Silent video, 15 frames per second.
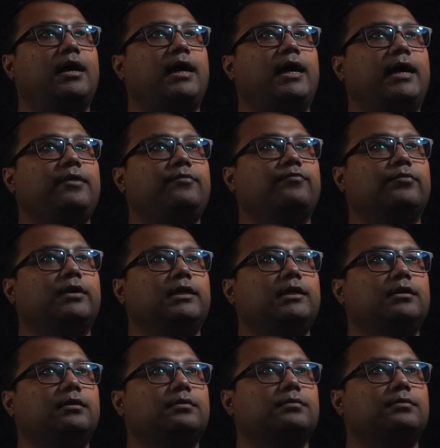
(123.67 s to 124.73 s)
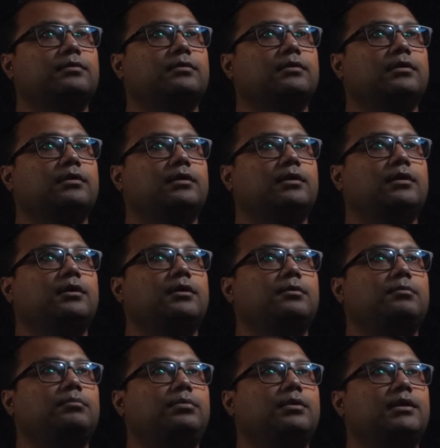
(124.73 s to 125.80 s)
I1
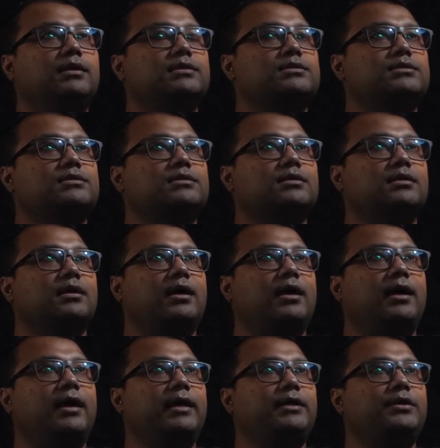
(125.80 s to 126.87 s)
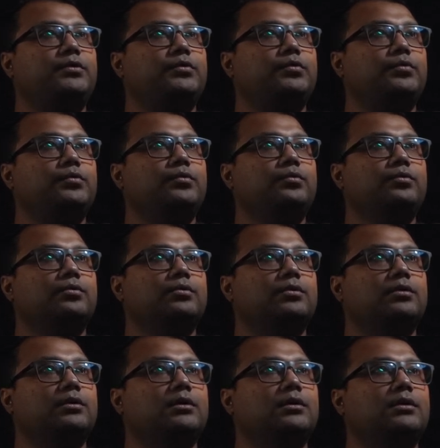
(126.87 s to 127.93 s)
plus I2
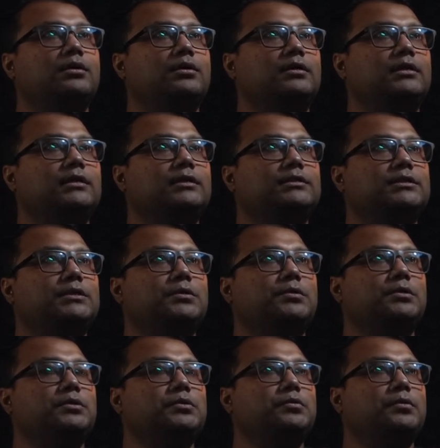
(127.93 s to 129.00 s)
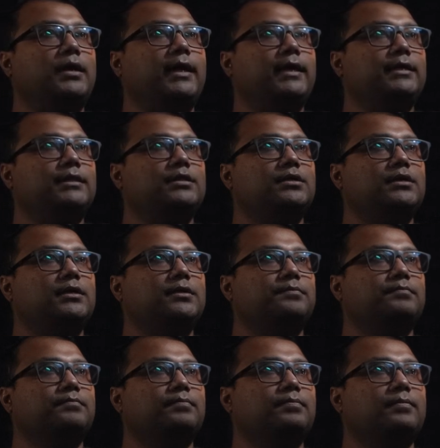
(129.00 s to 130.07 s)
is equal to I3.
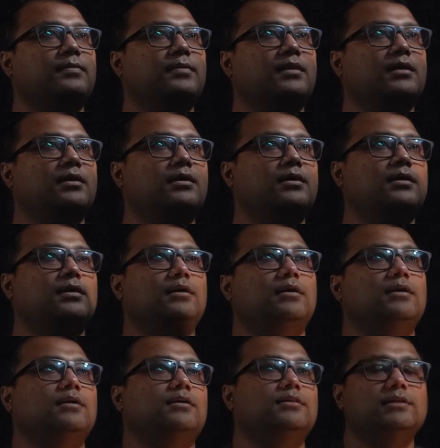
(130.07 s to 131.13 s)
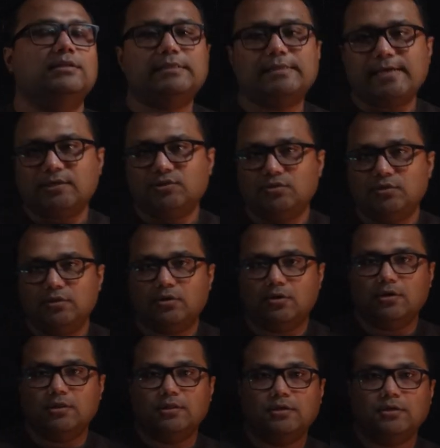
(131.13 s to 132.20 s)
This is actually
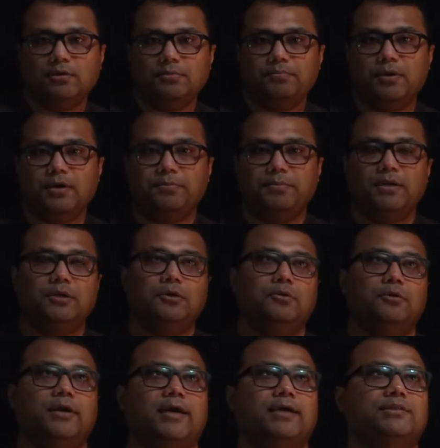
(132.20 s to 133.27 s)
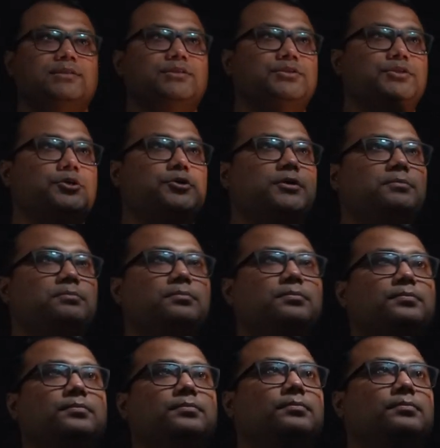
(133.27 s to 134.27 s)
called the perpendicular axis theorem.